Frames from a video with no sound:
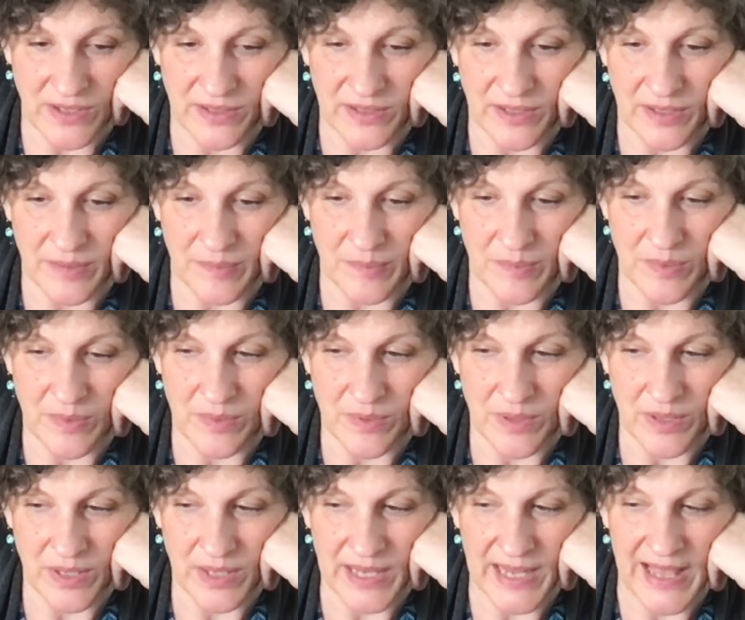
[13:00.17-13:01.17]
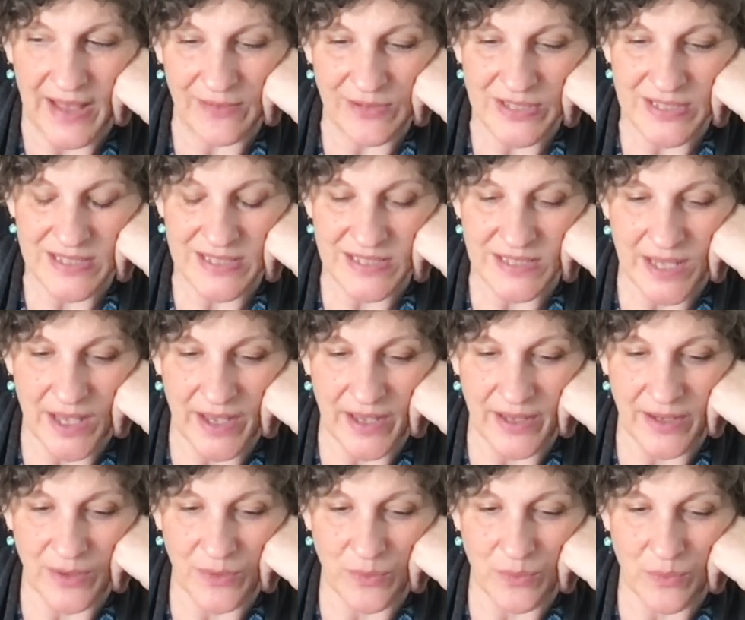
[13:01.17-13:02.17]
on them, and I have to
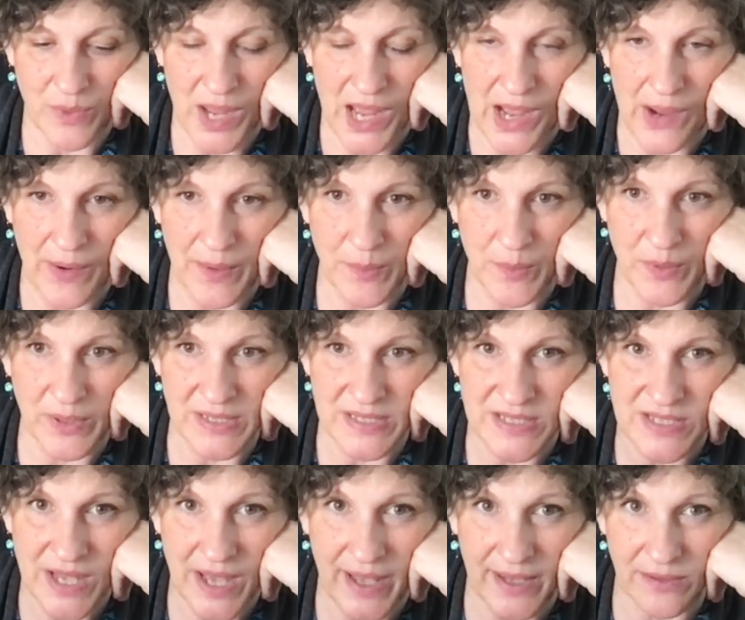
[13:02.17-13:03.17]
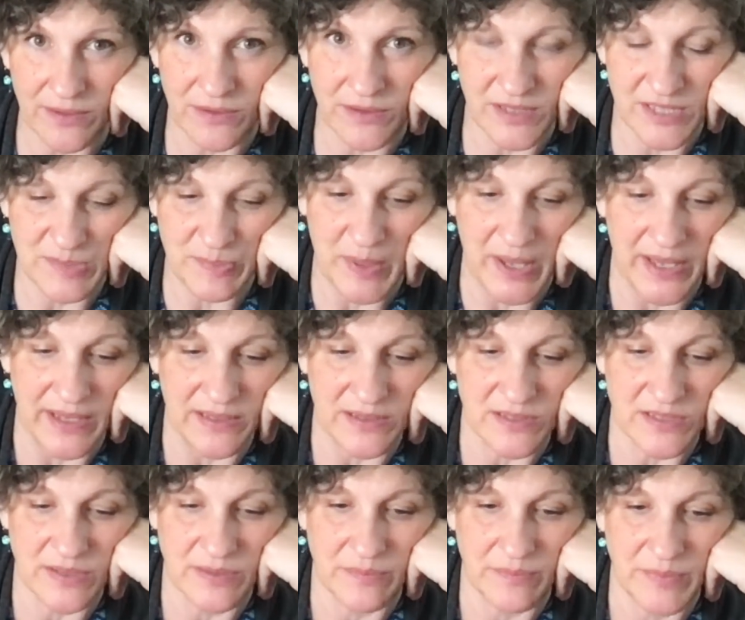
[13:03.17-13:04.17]
decide how I'm going to title the
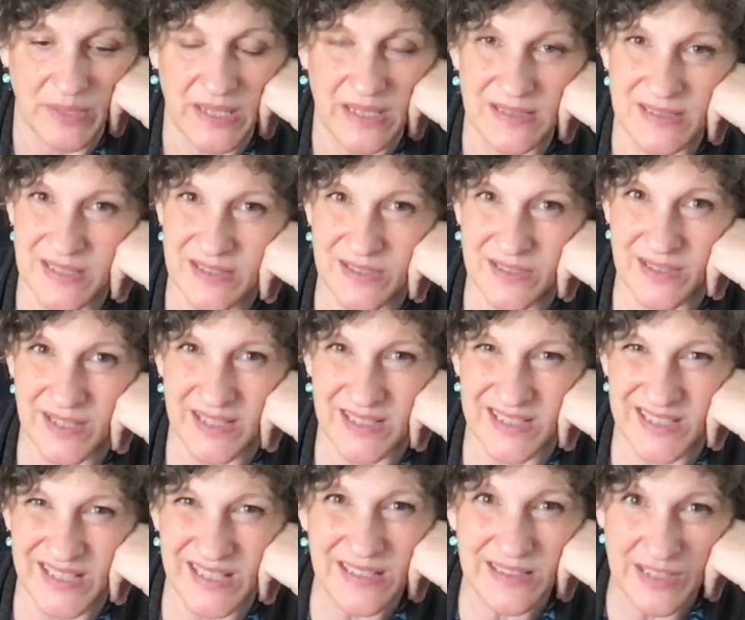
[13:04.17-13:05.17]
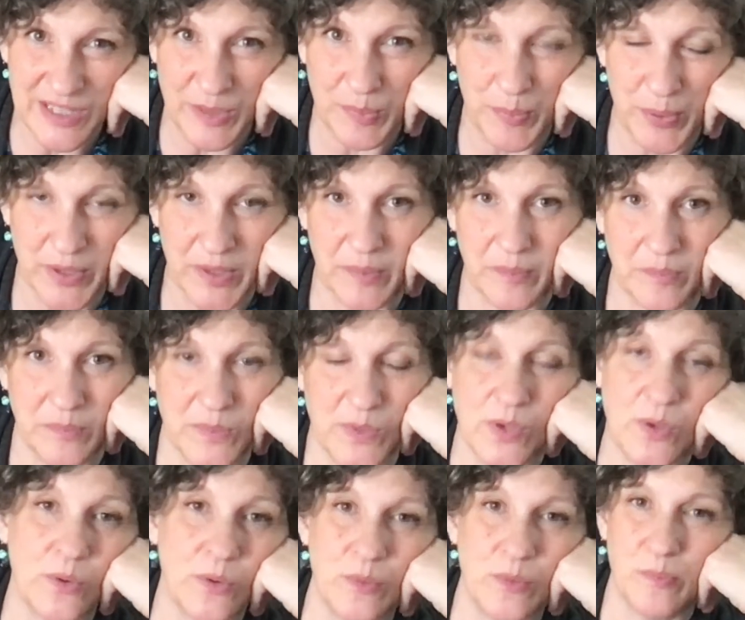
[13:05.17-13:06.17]
spines, because it's easy to put a
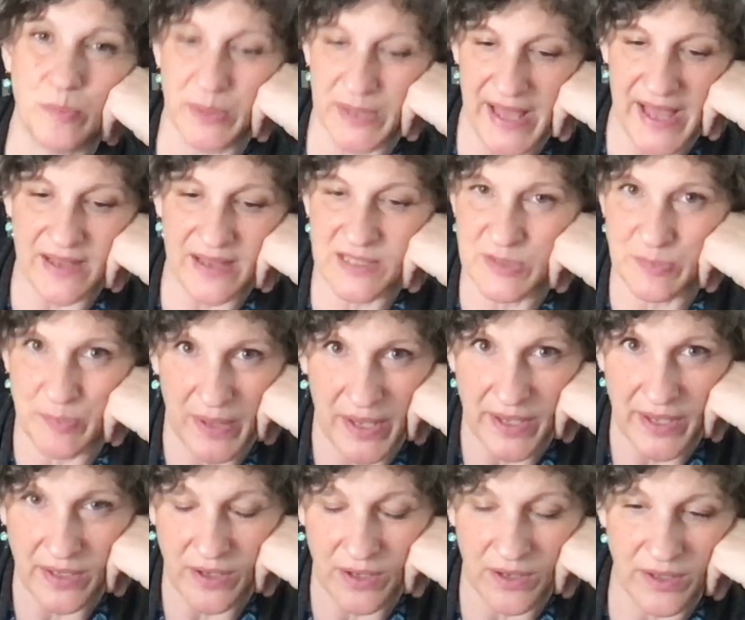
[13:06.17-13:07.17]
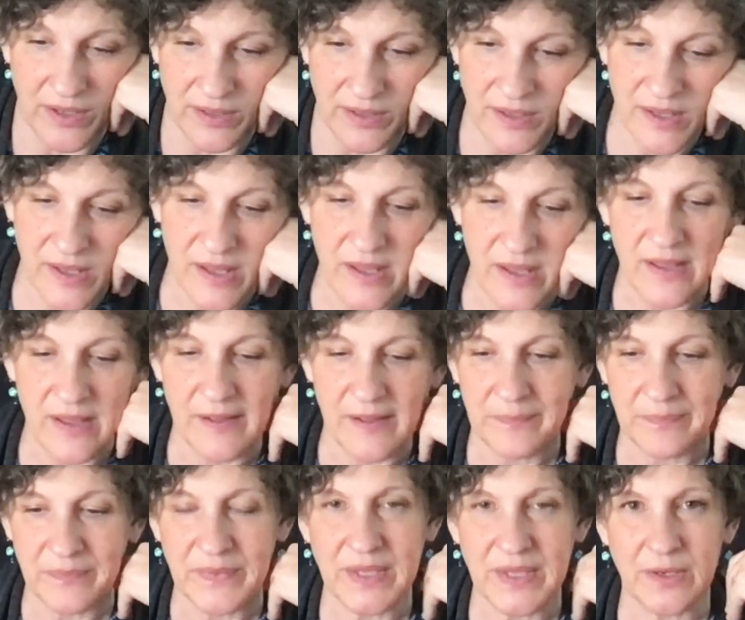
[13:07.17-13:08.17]
new black spine on,
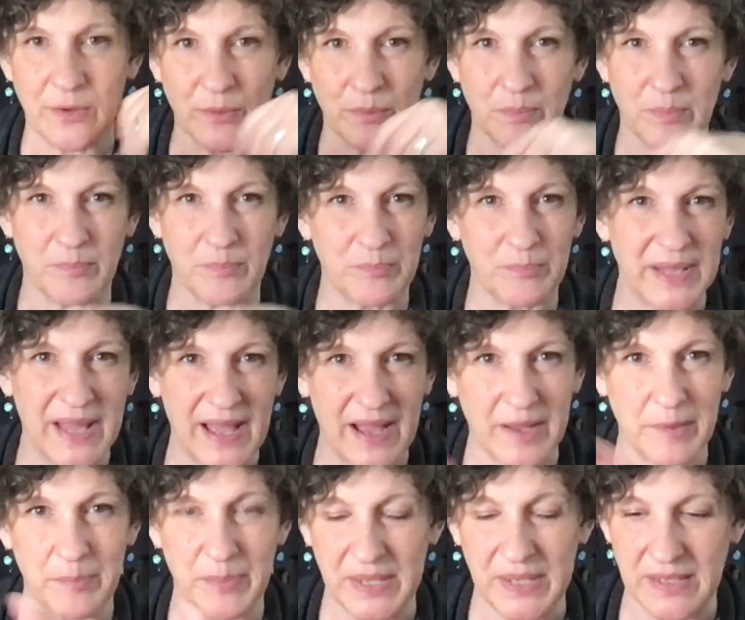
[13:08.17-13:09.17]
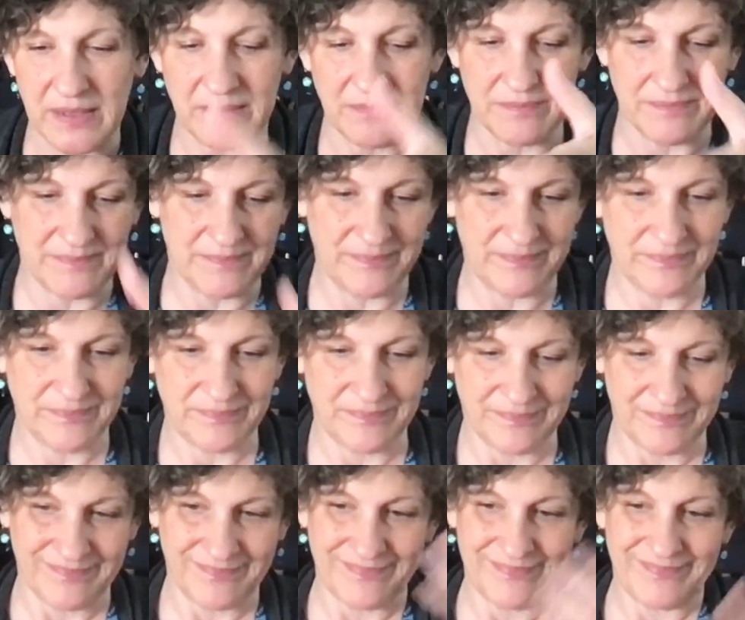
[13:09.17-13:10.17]
black being
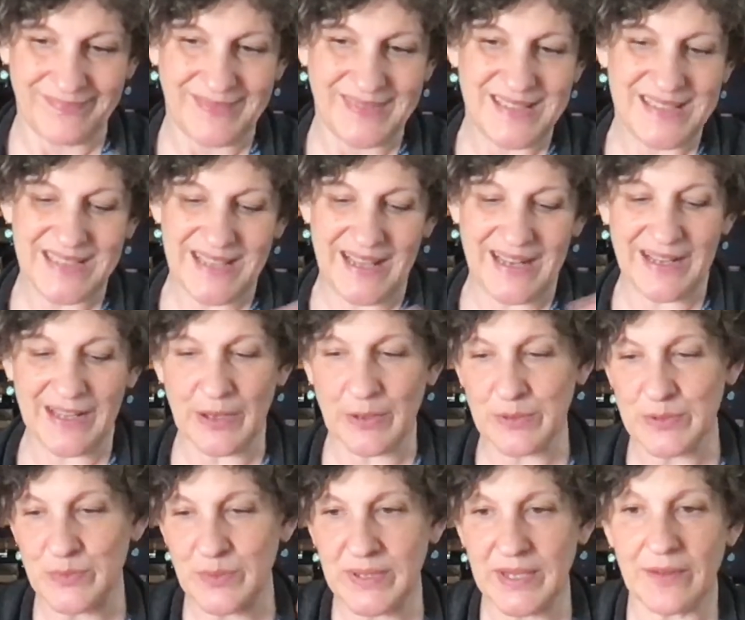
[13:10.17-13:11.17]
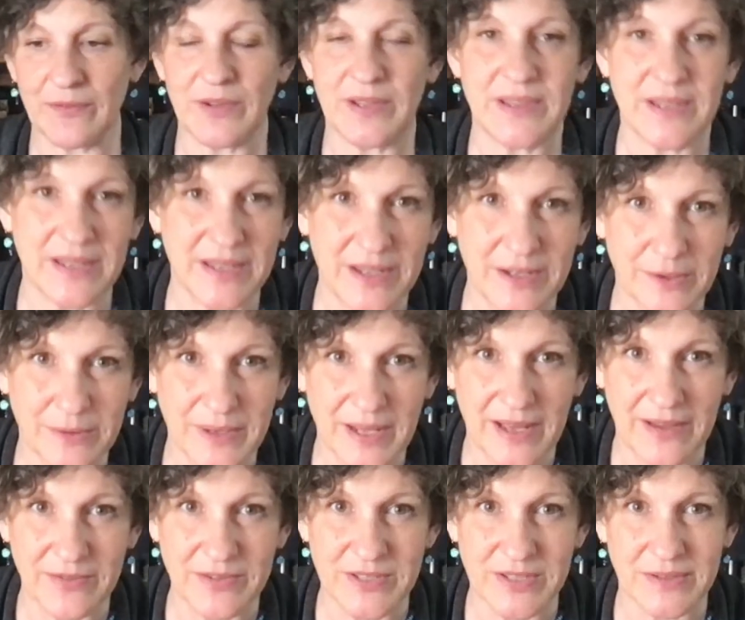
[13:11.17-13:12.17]
just kind of goes with everything. You don't
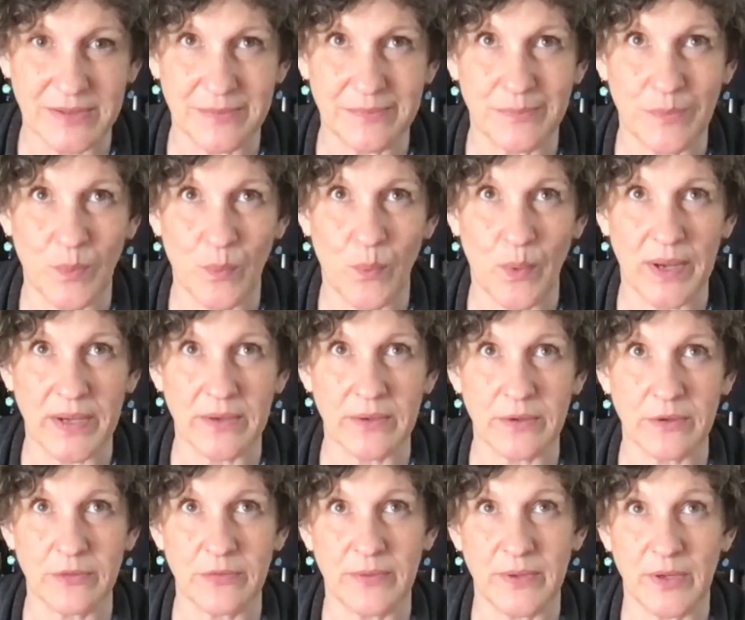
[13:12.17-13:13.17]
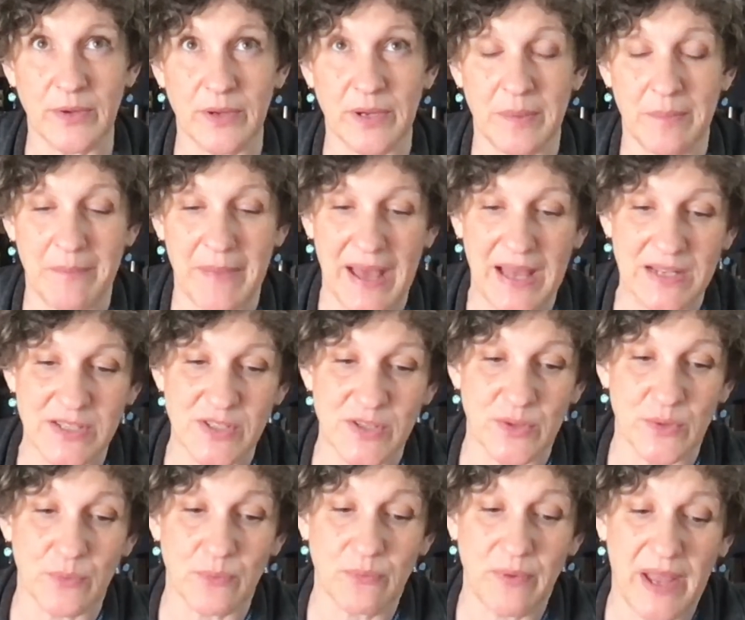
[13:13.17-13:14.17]
have to wonder if you're going to match
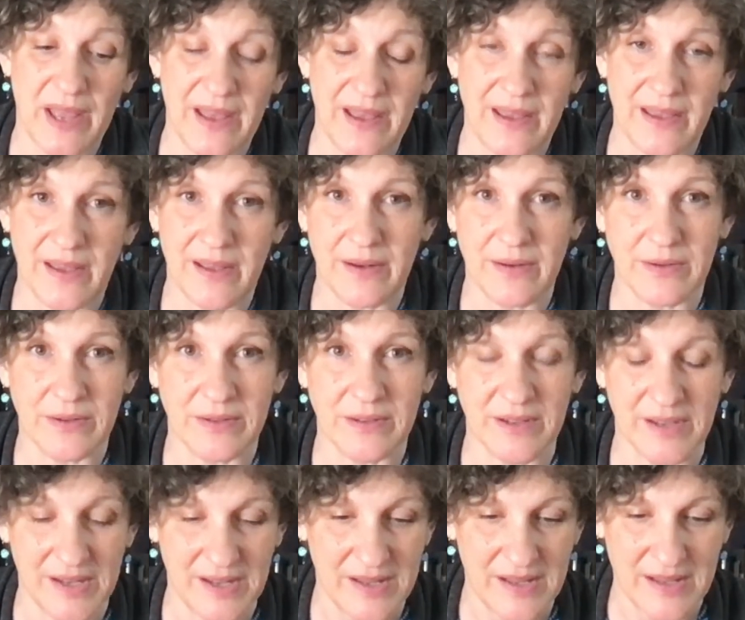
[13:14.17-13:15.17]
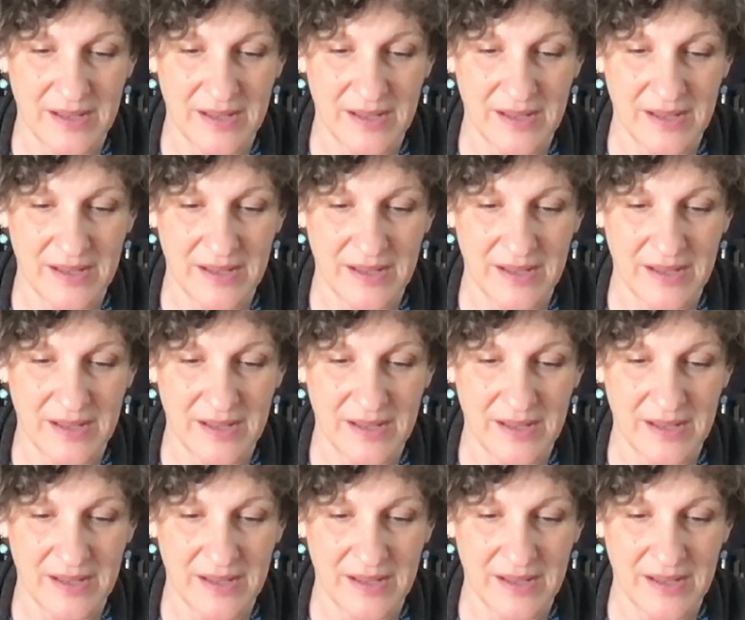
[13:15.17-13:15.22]
the red or